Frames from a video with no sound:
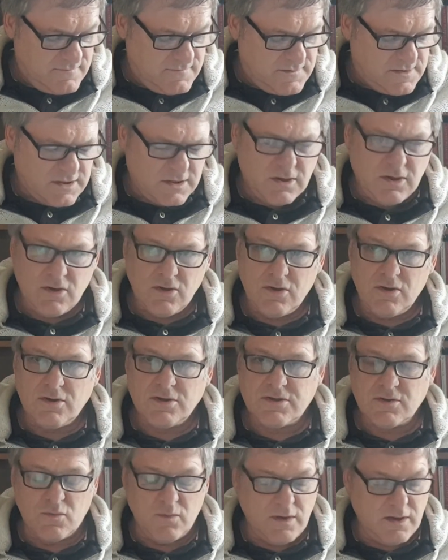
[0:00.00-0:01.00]
the
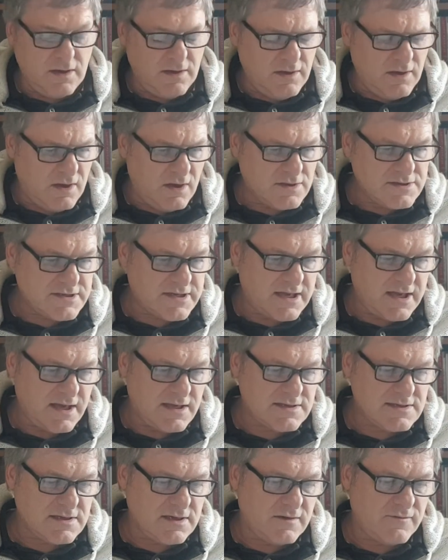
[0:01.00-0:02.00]
Lord will not
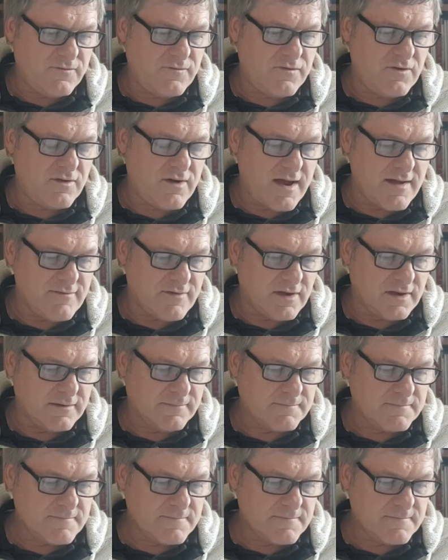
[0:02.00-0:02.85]
cast off forever,